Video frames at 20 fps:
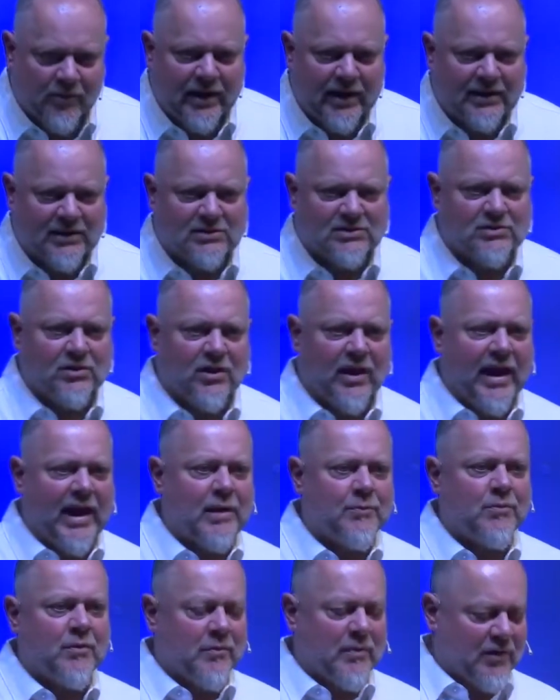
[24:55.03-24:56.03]
I got this little
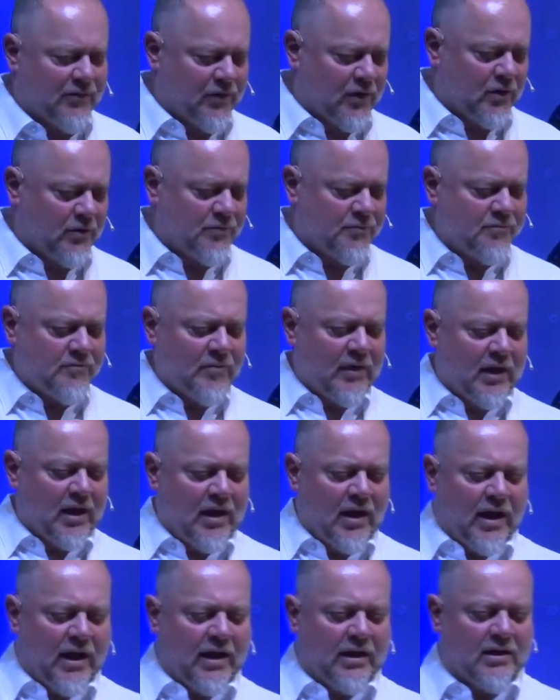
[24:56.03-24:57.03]
app on my phone,
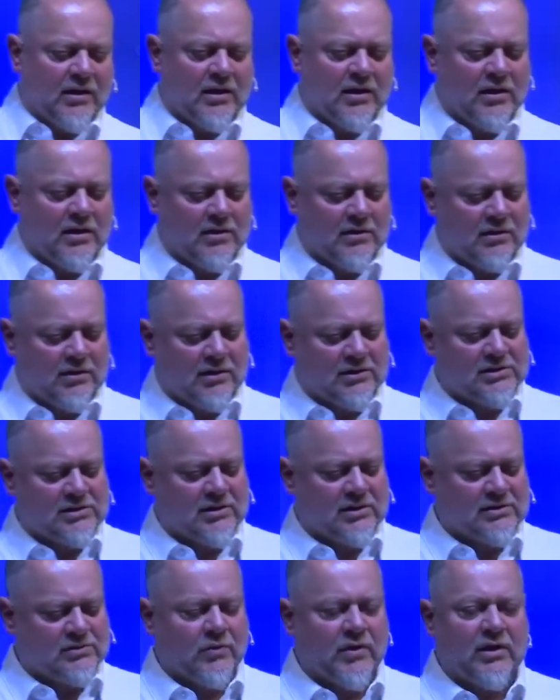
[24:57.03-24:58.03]
and uh, it's
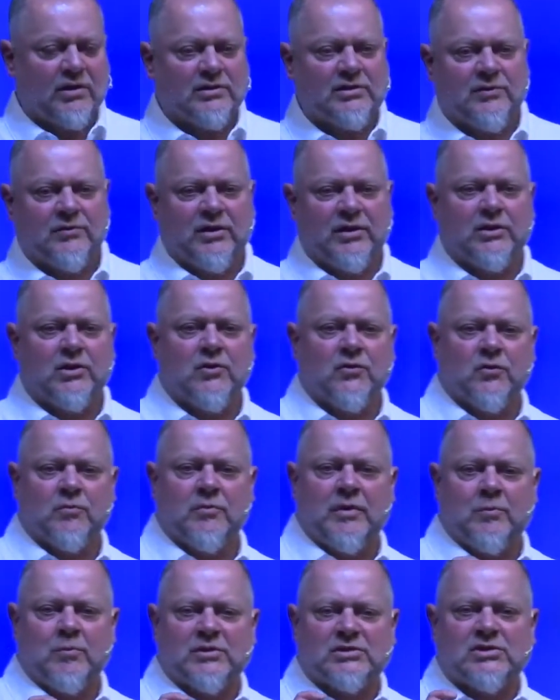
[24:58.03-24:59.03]
it's relatively new for
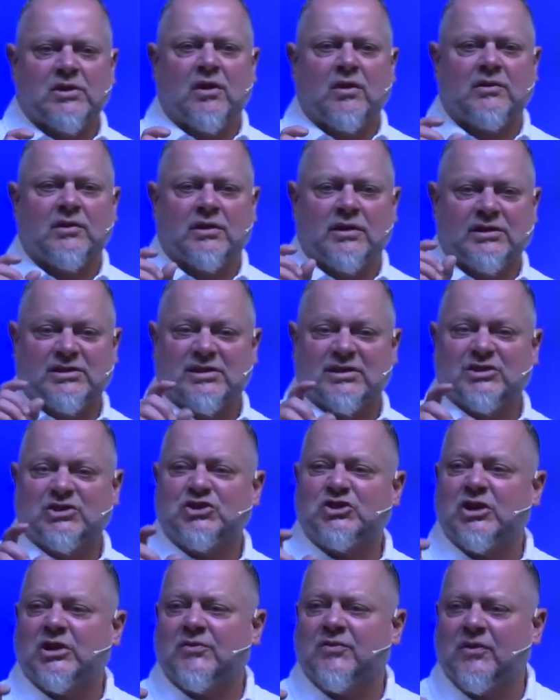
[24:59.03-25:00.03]
me. But it's called it's the
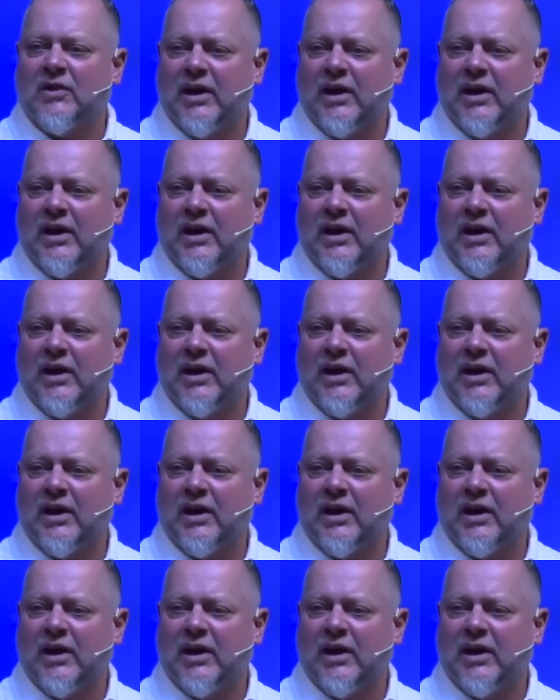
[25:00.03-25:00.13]
Chick Fil